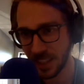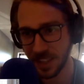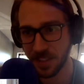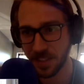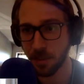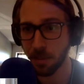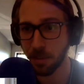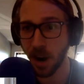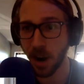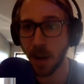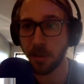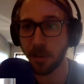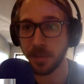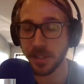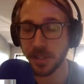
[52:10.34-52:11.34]
The
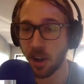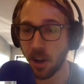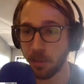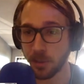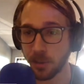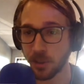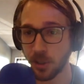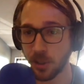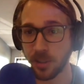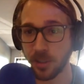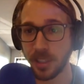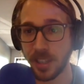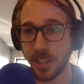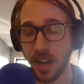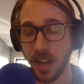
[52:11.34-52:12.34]
problem is almost
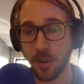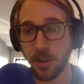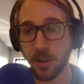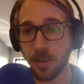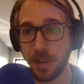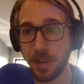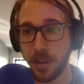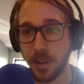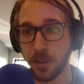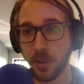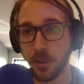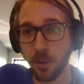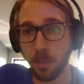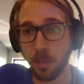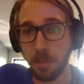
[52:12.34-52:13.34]
certainly not going to be your
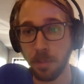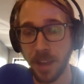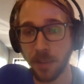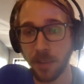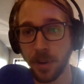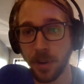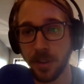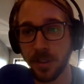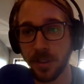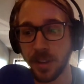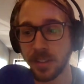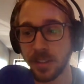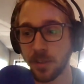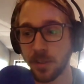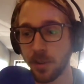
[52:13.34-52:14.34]
total bandwidth.
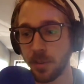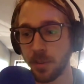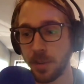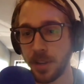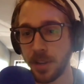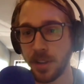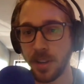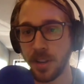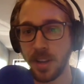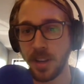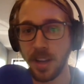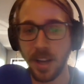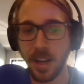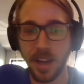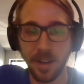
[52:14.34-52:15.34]
It's going to be
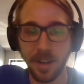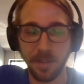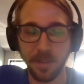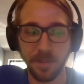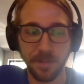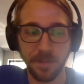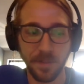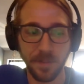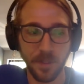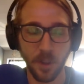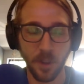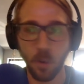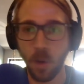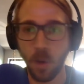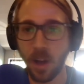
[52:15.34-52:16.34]
the
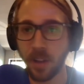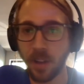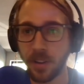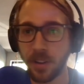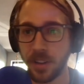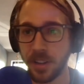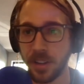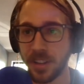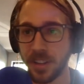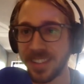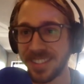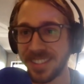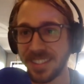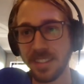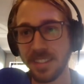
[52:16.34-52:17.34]
quality, the
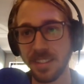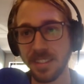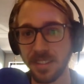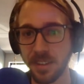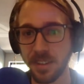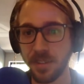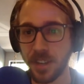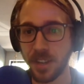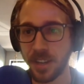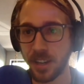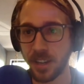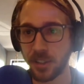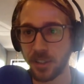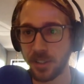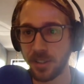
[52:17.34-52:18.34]
consistency of the
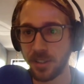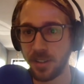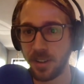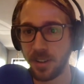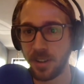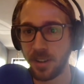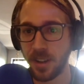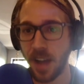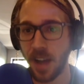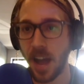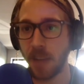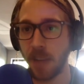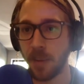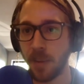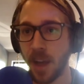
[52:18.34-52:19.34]
connection.
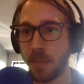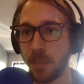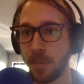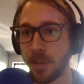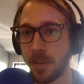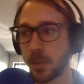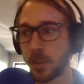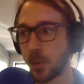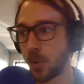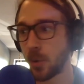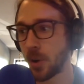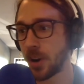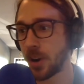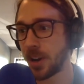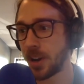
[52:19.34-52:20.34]
I'd be much more
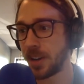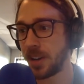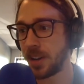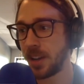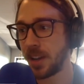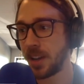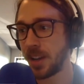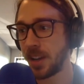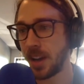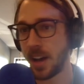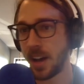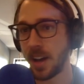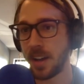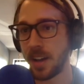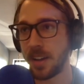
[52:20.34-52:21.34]
worried
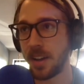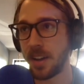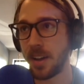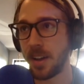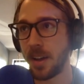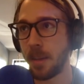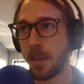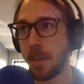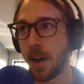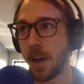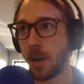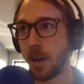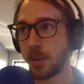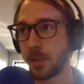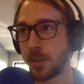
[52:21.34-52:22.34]

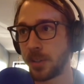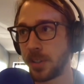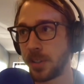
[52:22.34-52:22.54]
about